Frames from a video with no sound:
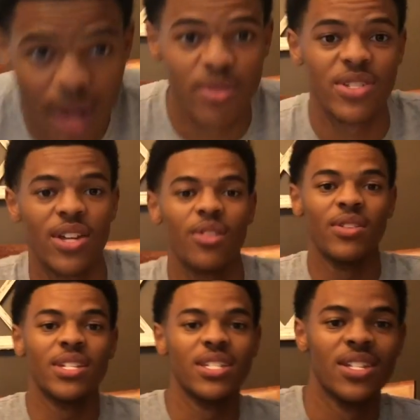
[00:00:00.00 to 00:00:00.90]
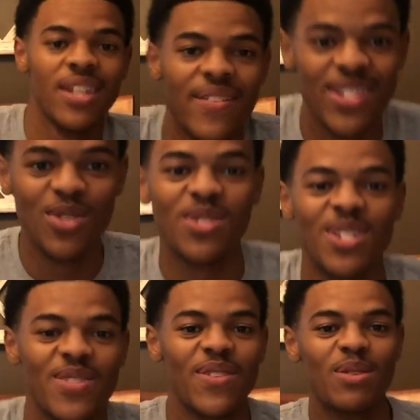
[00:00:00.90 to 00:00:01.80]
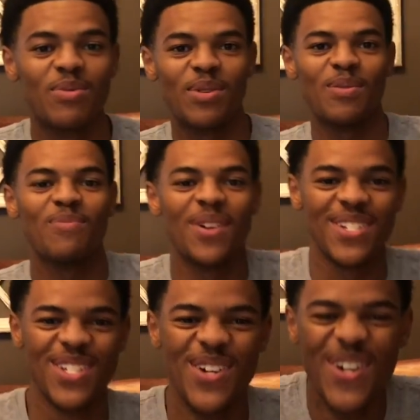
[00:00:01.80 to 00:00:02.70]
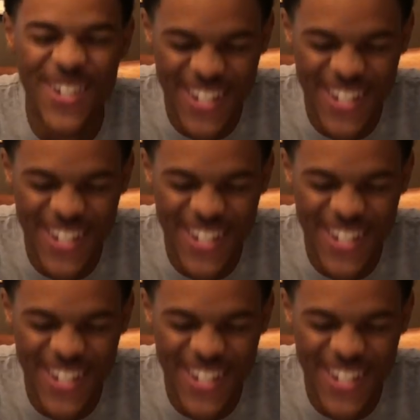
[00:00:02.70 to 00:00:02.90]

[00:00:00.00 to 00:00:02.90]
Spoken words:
I'm Chris Taylor. This is Juice Team's Famous Picture in Part 2.